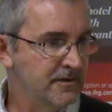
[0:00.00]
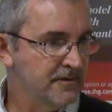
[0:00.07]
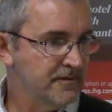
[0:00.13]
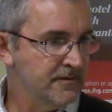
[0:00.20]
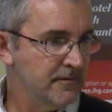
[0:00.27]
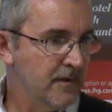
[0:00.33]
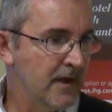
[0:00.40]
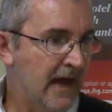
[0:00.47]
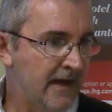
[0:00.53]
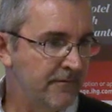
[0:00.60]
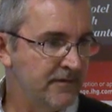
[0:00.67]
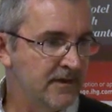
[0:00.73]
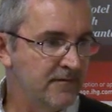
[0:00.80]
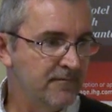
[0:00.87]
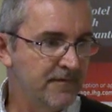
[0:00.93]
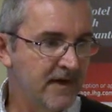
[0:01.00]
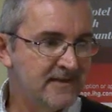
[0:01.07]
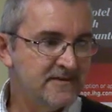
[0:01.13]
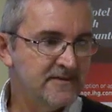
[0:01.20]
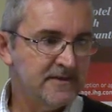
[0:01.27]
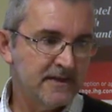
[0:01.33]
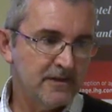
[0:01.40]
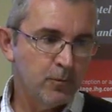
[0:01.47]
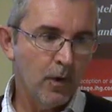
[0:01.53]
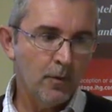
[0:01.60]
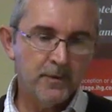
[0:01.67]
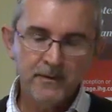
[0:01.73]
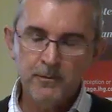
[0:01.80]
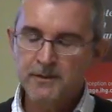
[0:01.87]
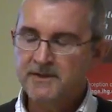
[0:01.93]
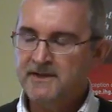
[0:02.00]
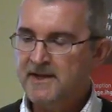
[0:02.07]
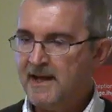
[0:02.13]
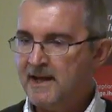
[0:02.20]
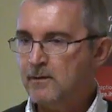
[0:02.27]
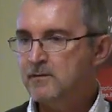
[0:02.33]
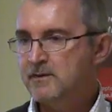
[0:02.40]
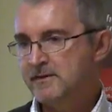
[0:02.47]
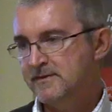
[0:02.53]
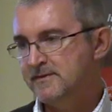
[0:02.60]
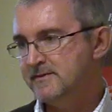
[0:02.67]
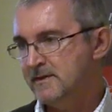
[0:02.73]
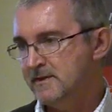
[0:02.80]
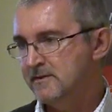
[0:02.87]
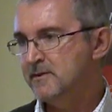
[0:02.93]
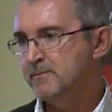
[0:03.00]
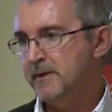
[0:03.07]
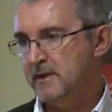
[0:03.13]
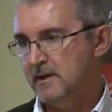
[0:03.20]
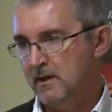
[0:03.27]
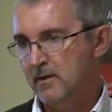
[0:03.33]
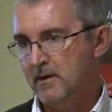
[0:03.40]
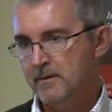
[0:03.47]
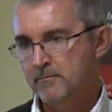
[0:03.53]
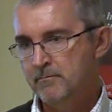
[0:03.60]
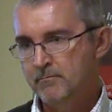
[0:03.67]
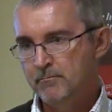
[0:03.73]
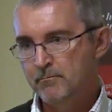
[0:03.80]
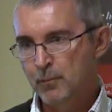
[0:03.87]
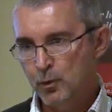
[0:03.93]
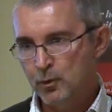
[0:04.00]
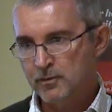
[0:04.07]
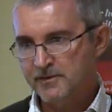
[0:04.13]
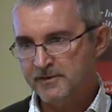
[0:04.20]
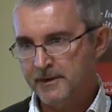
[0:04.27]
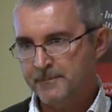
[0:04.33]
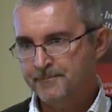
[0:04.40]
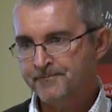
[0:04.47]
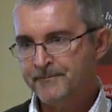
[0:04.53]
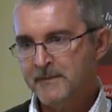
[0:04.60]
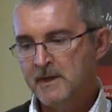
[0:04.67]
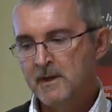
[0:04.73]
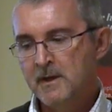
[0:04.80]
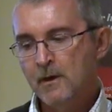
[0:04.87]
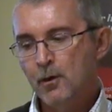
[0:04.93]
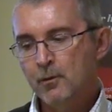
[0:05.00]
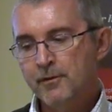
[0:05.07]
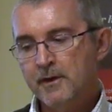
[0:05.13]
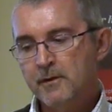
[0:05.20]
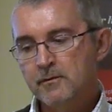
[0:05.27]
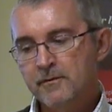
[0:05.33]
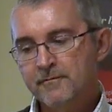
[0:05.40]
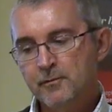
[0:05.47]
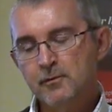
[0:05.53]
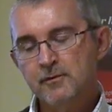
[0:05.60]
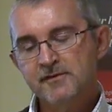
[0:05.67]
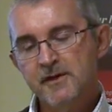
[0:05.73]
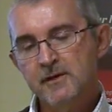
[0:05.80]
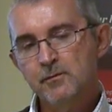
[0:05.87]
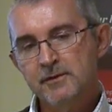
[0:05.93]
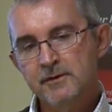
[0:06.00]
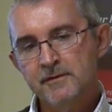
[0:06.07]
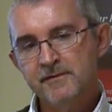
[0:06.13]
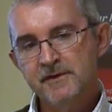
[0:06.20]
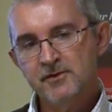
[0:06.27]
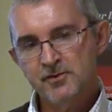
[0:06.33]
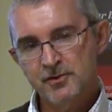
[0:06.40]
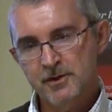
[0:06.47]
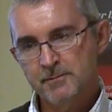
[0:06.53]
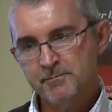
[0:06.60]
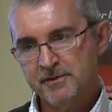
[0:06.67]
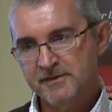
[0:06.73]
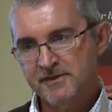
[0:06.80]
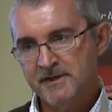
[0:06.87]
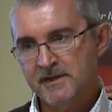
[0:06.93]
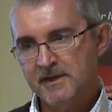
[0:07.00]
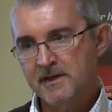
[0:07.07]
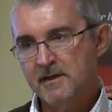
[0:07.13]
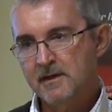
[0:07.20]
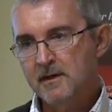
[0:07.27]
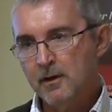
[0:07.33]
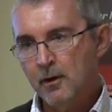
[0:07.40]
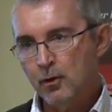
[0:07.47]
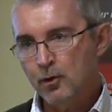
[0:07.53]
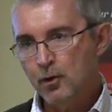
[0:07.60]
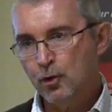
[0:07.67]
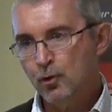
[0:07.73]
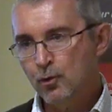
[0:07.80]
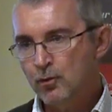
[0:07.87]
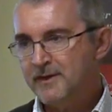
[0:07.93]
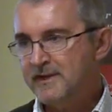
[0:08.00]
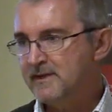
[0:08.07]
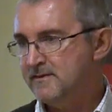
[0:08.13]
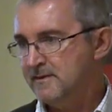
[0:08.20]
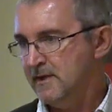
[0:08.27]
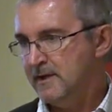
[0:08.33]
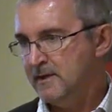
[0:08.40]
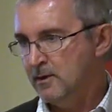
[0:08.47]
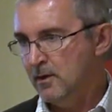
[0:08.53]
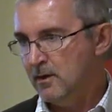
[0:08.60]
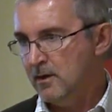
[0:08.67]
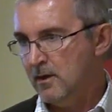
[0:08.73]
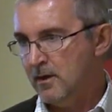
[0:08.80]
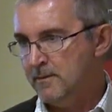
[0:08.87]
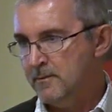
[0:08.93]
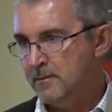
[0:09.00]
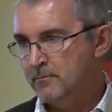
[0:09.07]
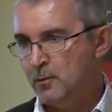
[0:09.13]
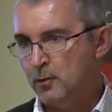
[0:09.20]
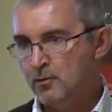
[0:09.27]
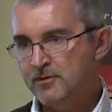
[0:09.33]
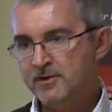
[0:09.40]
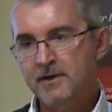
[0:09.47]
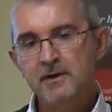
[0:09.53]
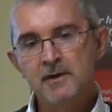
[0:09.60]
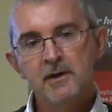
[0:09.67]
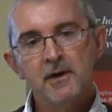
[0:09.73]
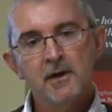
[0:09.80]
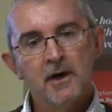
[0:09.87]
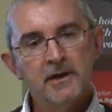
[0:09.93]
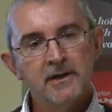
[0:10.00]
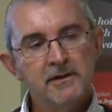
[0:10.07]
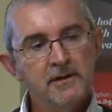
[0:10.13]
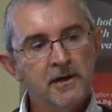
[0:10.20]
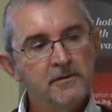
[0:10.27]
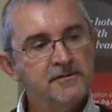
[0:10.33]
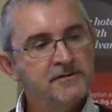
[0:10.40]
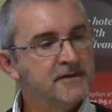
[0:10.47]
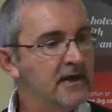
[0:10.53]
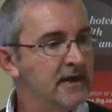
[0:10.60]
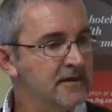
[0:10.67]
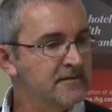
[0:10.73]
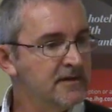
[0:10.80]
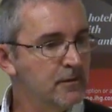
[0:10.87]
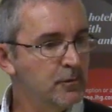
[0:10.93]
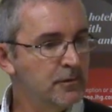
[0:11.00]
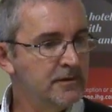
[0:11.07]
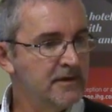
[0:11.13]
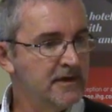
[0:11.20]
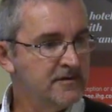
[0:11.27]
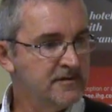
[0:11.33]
as having invented what we would now consider to be a lime mortar. Although, of course, they wouldn't have interpreted it or called it a lime mortar, and in those days they wouldn't